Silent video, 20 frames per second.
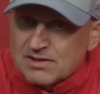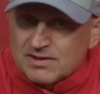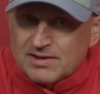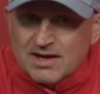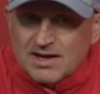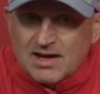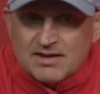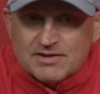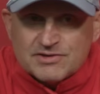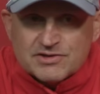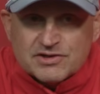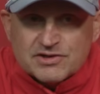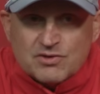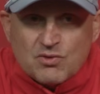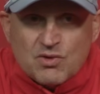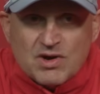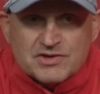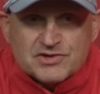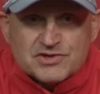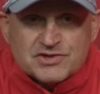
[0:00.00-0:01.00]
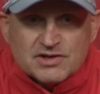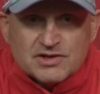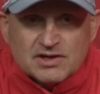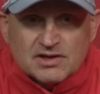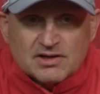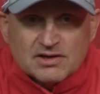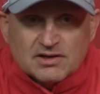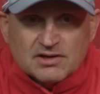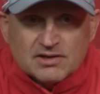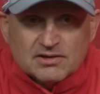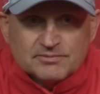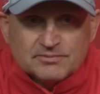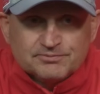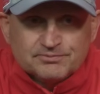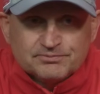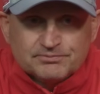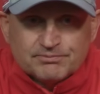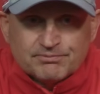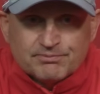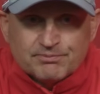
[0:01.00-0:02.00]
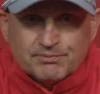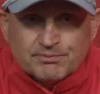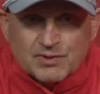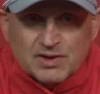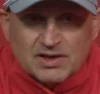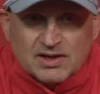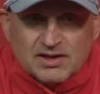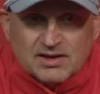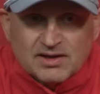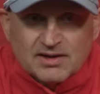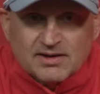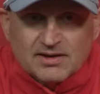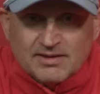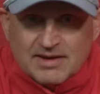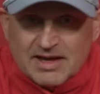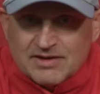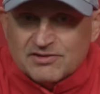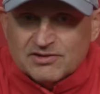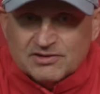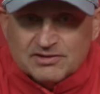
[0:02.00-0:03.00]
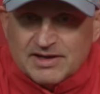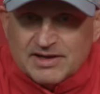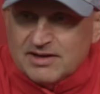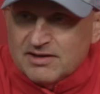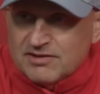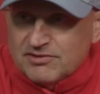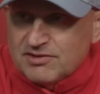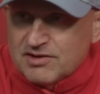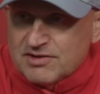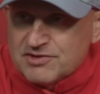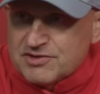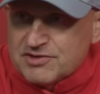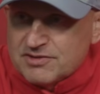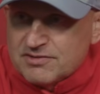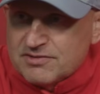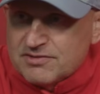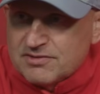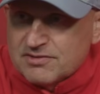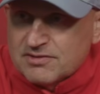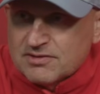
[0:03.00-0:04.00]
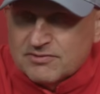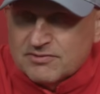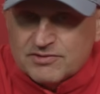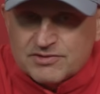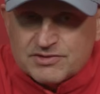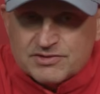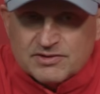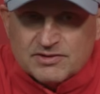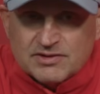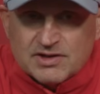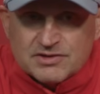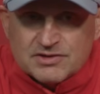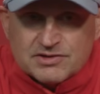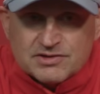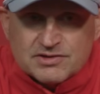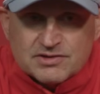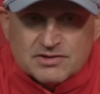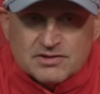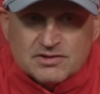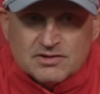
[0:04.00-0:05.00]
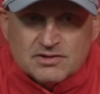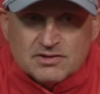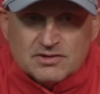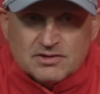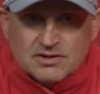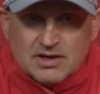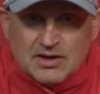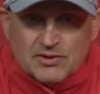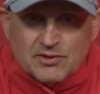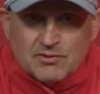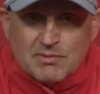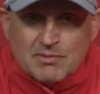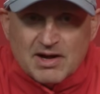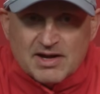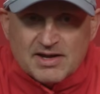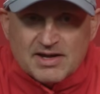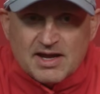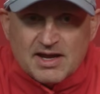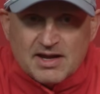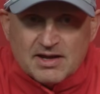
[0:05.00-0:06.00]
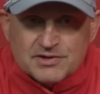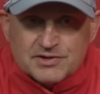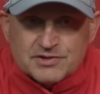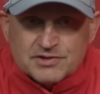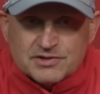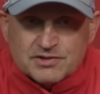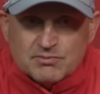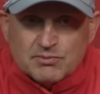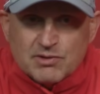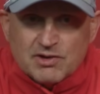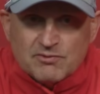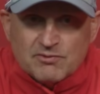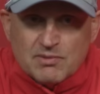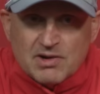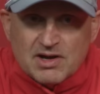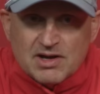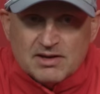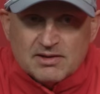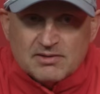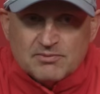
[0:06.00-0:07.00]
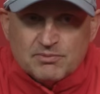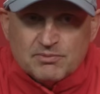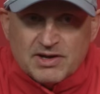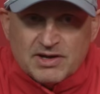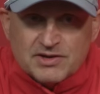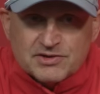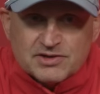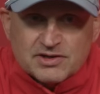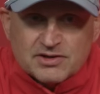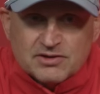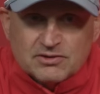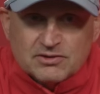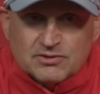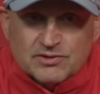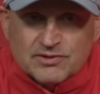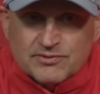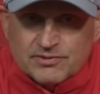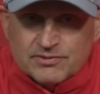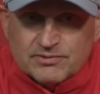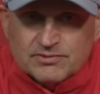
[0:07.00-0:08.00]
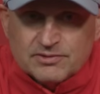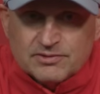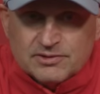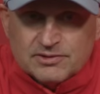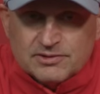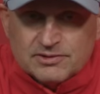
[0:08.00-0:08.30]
Yeah, that's a good question. And that's a league decision. Obviously, that's out of my hands and above my pay scale or even